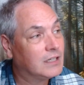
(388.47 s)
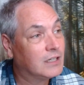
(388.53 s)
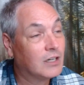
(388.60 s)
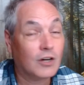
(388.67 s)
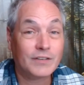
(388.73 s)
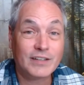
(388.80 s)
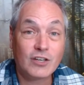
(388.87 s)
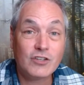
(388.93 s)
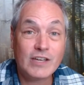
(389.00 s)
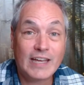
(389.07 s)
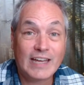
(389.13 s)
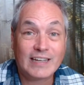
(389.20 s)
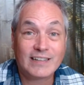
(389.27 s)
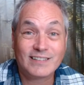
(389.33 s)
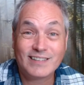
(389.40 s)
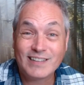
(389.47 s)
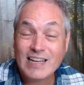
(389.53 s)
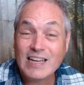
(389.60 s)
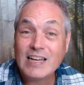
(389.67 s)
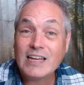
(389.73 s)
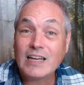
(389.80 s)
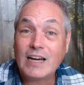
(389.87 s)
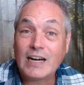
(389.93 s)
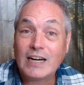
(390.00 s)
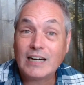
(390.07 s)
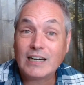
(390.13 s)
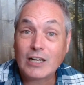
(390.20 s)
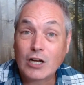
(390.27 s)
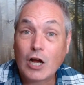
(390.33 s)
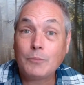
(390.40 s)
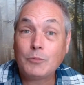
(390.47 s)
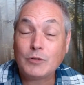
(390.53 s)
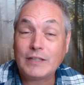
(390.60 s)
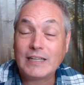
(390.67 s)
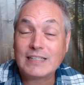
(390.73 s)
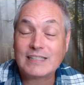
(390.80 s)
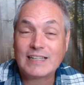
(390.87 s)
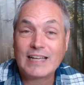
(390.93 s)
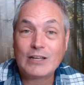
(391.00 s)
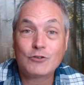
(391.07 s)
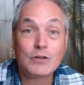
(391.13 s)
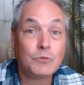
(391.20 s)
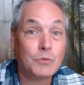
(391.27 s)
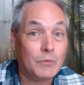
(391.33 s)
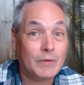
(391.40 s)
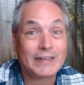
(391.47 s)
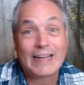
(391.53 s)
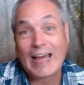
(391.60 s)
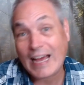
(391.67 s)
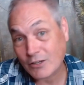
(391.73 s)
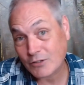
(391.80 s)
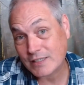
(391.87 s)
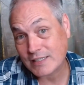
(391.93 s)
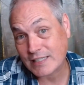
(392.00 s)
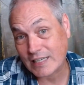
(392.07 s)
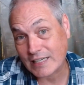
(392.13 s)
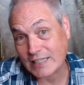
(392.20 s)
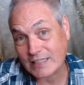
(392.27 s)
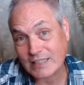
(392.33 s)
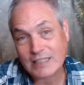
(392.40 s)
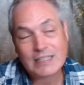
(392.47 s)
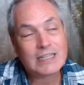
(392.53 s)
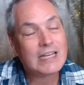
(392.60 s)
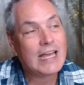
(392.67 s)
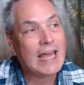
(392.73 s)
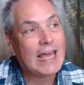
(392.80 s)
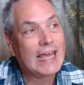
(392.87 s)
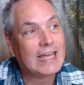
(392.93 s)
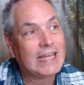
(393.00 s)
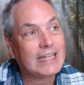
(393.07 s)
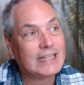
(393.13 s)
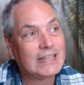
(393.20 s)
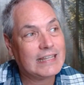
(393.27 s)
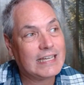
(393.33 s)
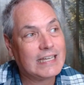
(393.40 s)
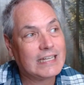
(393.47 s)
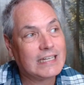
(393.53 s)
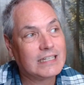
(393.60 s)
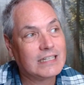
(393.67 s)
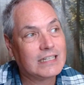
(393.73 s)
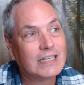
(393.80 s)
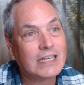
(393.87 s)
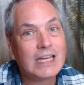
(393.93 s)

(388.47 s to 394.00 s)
On the other hand, a couple of days later, we went outside and then